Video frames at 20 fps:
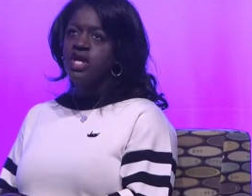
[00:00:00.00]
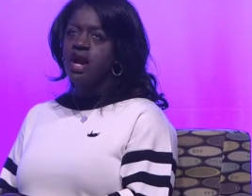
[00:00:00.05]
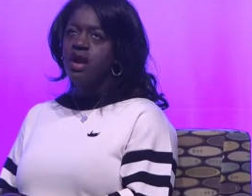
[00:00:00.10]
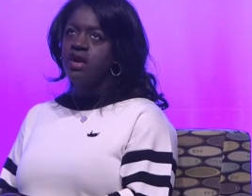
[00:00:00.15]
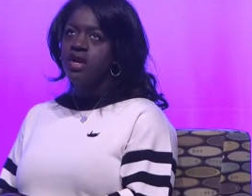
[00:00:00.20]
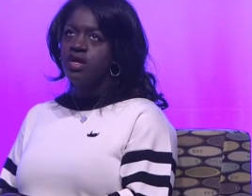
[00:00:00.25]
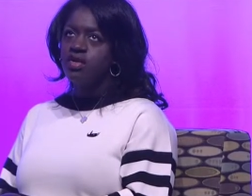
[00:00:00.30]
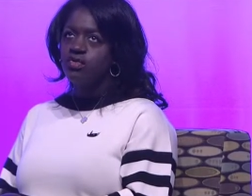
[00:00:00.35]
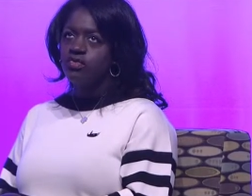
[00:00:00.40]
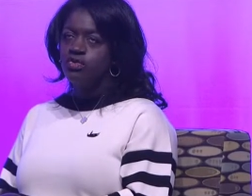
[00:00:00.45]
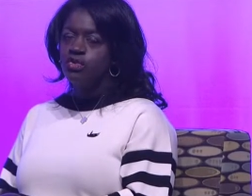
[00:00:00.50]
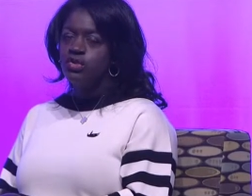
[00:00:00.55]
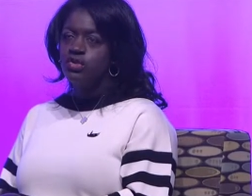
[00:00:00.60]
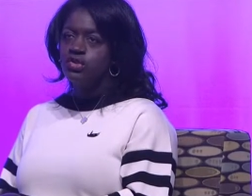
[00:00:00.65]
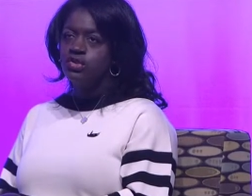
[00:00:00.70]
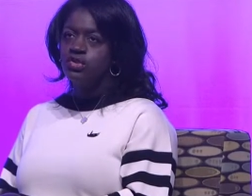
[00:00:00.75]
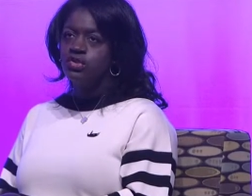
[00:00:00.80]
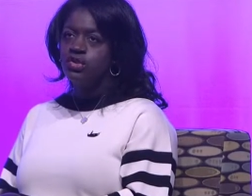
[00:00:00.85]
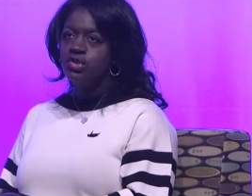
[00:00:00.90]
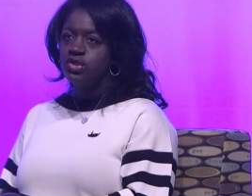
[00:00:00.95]
our
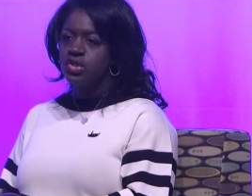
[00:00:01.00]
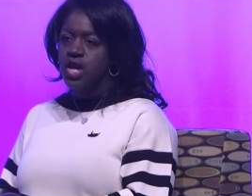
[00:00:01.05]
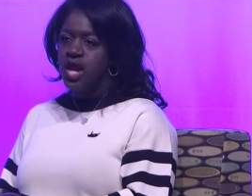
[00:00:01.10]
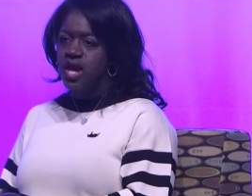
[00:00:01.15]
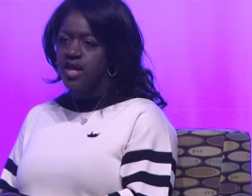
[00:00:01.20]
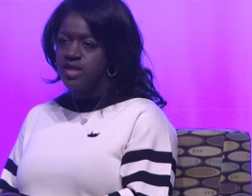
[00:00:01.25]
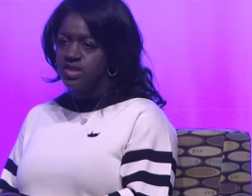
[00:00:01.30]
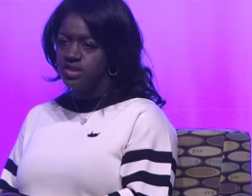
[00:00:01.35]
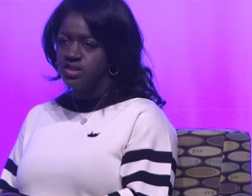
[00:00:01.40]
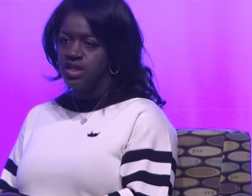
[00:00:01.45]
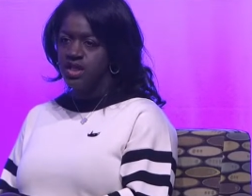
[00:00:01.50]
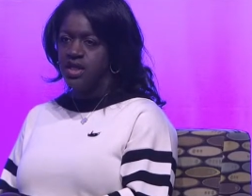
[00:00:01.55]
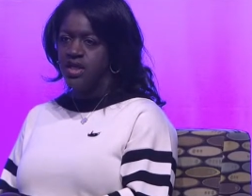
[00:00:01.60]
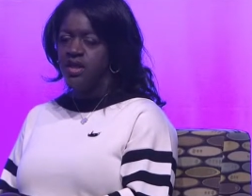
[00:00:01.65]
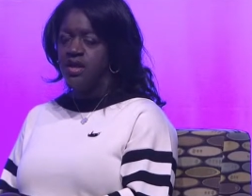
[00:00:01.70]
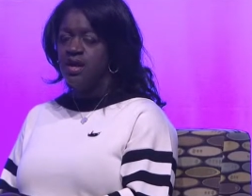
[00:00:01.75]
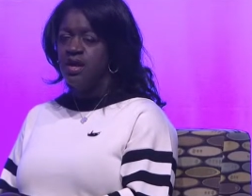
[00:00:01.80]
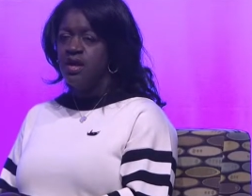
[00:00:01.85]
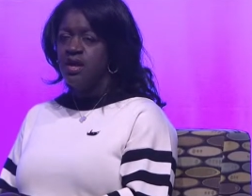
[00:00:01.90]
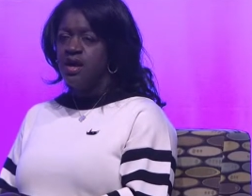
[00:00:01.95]
influencer strategy
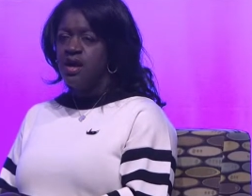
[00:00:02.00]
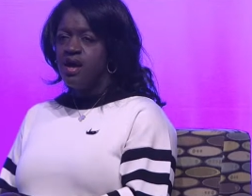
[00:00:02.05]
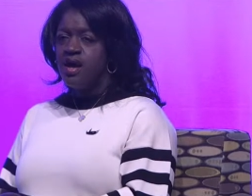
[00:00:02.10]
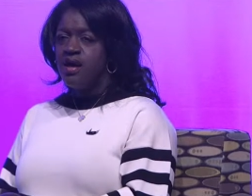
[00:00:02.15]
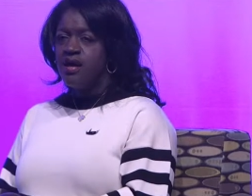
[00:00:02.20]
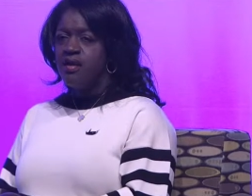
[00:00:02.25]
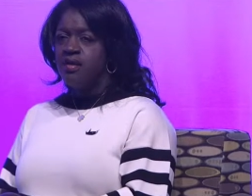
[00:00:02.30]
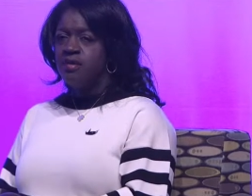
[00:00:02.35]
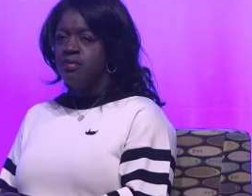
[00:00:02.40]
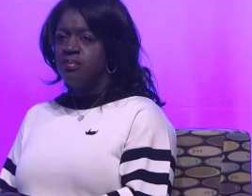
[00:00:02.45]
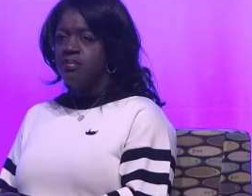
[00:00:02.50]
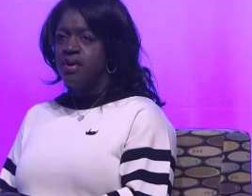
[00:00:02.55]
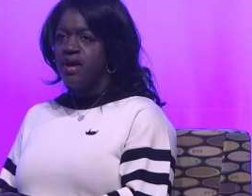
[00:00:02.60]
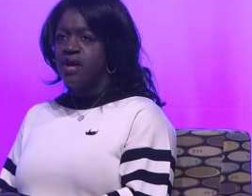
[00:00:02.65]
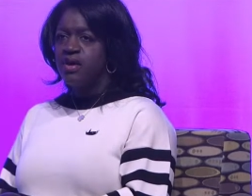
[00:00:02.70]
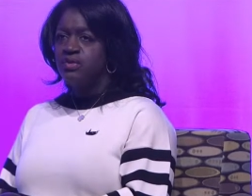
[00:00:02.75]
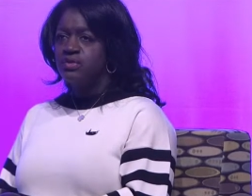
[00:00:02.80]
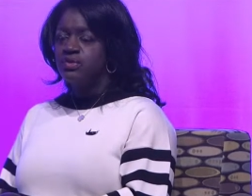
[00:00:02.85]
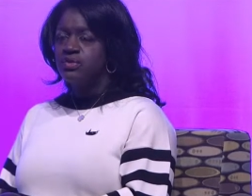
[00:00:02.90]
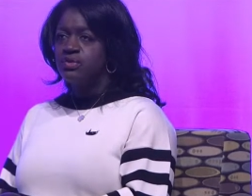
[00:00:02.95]
uh,
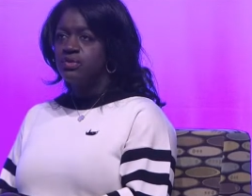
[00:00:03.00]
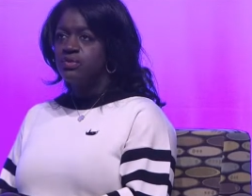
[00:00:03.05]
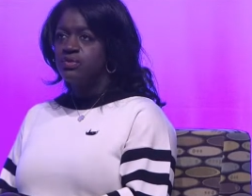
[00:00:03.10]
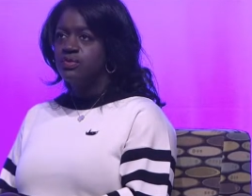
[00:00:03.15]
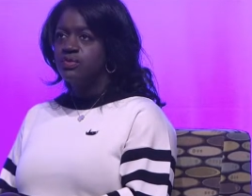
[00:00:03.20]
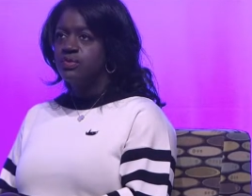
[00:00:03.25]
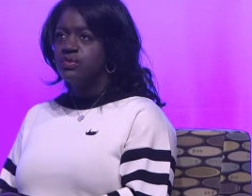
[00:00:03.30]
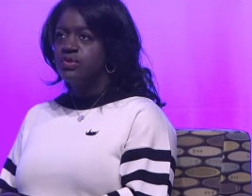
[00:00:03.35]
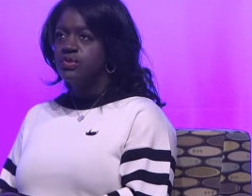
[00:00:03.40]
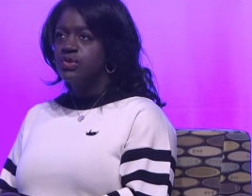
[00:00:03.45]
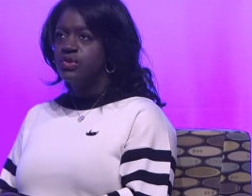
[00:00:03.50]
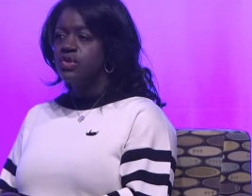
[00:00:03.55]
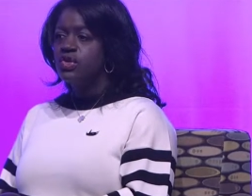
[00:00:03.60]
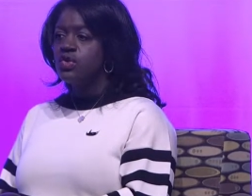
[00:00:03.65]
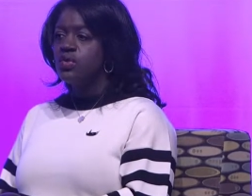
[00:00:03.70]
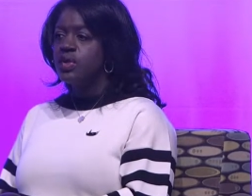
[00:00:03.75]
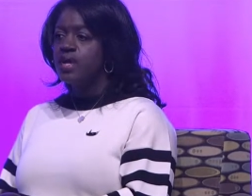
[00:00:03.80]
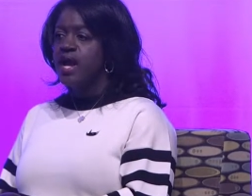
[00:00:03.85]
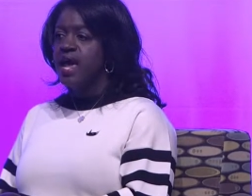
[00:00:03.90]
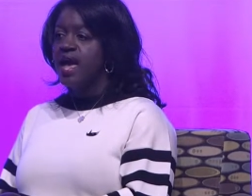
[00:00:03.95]
about
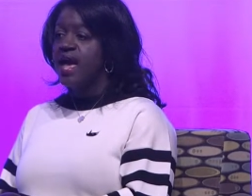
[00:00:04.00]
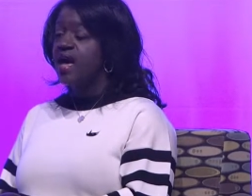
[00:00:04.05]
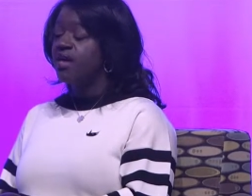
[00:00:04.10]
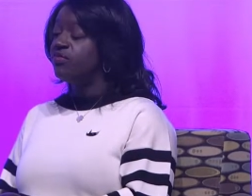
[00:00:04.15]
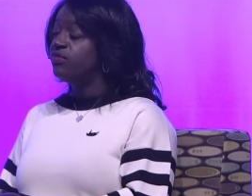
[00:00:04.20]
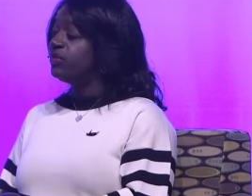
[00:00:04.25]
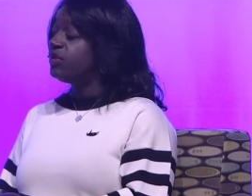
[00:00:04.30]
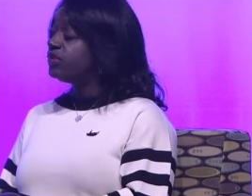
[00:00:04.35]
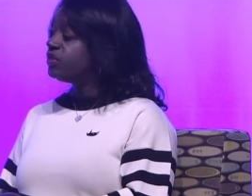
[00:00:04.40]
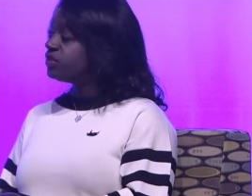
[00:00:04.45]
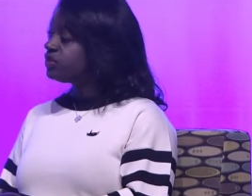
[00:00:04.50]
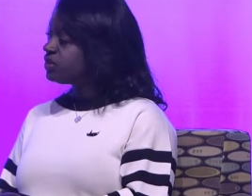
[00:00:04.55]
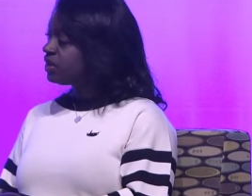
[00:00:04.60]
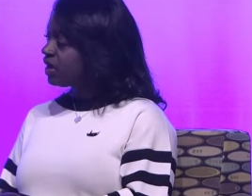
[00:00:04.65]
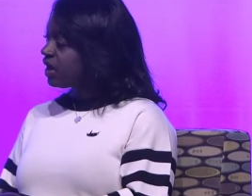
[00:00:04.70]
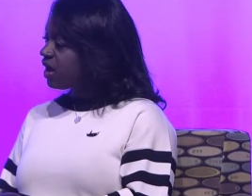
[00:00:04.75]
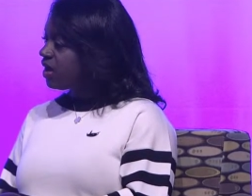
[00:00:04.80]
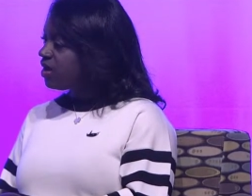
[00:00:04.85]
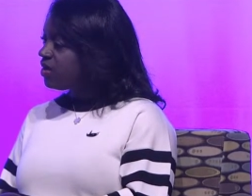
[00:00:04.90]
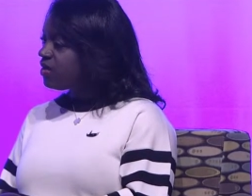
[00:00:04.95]
two and a half years
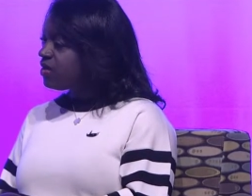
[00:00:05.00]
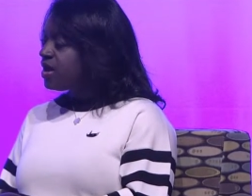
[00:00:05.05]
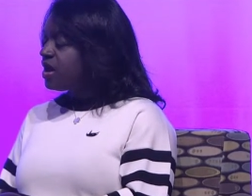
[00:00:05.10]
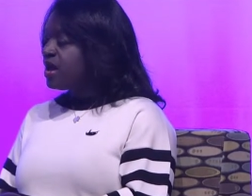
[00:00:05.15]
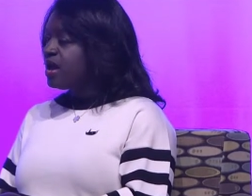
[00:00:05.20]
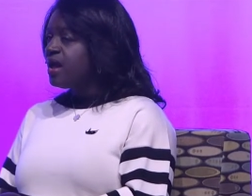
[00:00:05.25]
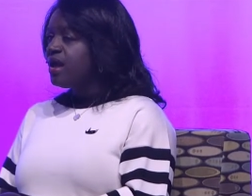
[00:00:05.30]
ago. Okay.